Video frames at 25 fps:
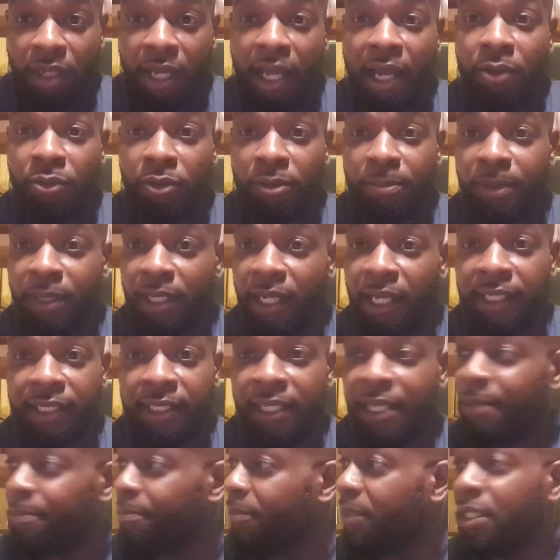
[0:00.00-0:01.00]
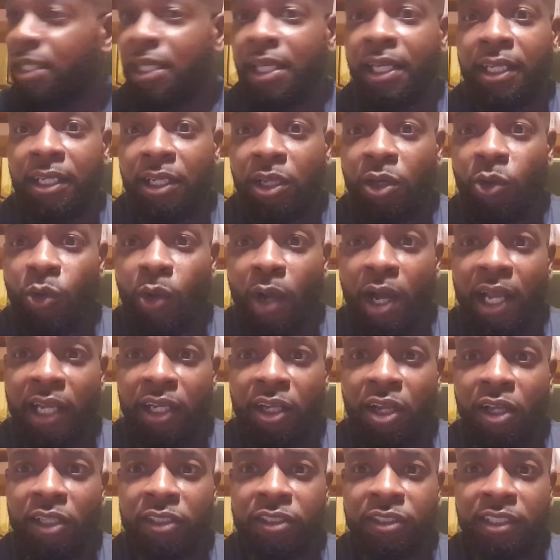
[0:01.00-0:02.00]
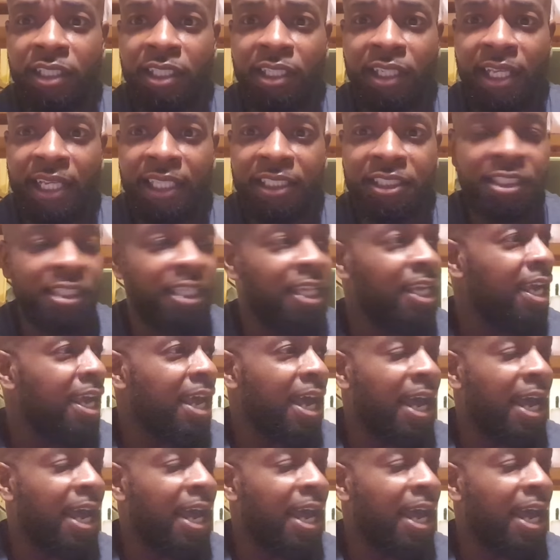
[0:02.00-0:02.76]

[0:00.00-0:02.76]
I would be like, let me lay low. I lost the election.